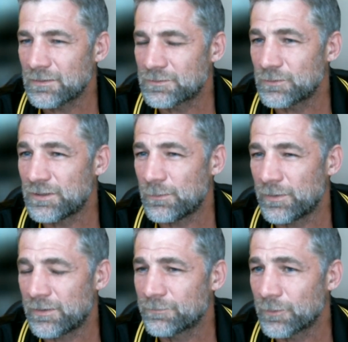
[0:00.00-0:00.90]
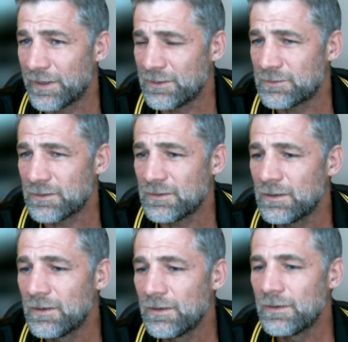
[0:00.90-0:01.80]
associated with information
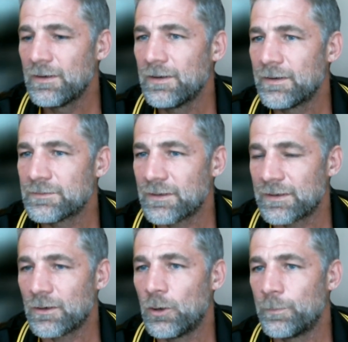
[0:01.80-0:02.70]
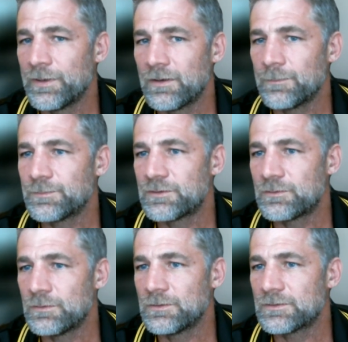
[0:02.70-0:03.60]
has opened up
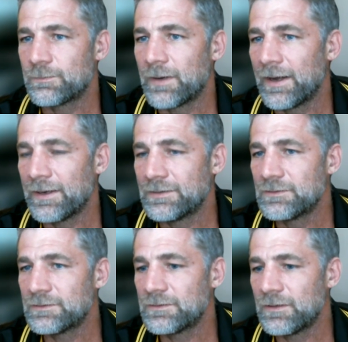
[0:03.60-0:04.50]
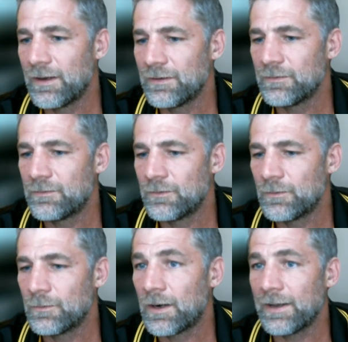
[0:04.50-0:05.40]
students' minds
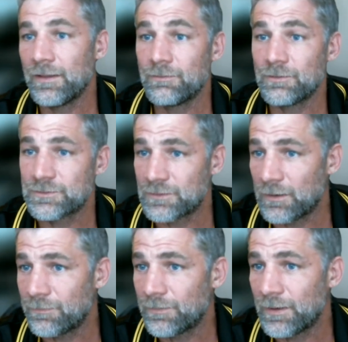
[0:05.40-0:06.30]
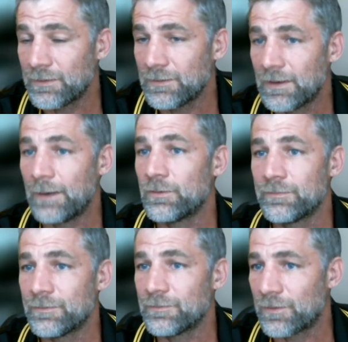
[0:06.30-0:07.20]
into high-level stuff that I would
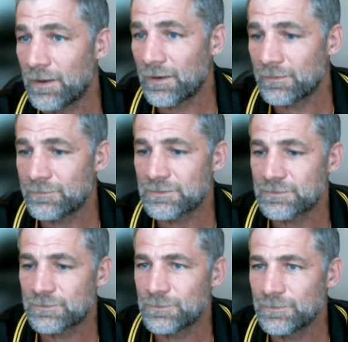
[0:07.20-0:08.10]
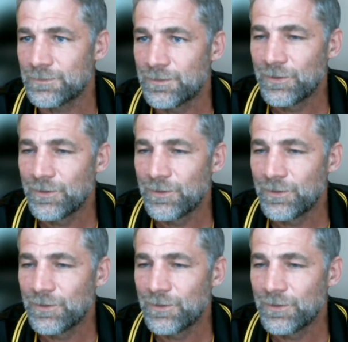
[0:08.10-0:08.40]
have never thought of as a student.